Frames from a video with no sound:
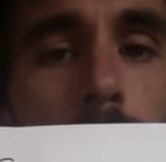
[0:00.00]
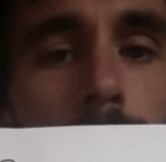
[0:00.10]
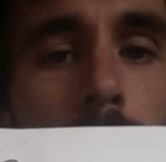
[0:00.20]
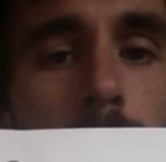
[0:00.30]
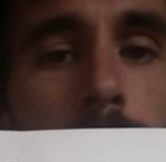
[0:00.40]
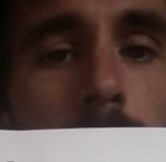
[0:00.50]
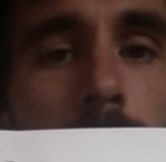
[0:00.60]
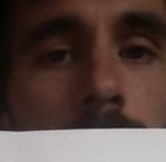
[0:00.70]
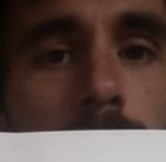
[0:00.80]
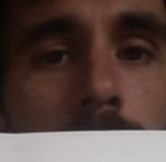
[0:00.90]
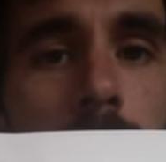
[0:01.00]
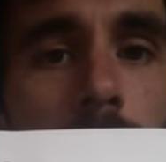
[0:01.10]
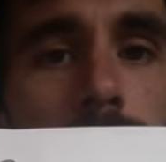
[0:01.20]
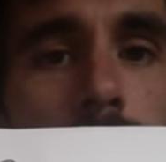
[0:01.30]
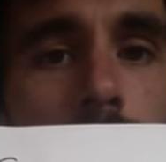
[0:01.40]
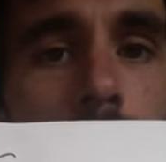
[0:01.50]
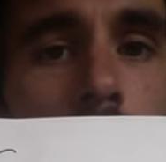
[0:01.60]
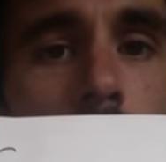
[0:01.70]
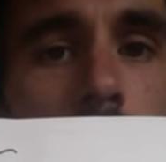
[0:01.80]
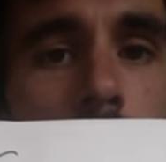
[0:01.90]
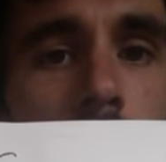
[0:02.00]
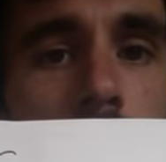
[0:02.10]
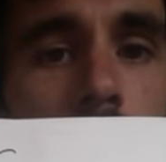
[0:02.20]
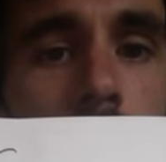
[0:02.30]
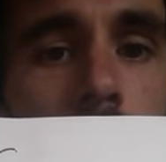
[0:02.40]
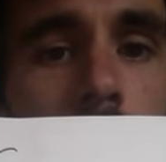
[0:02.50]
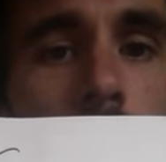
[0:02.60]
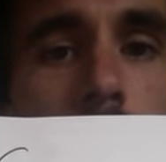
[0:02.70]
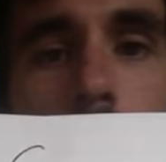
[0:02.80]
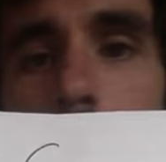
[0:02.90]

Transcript: population of Sweden is,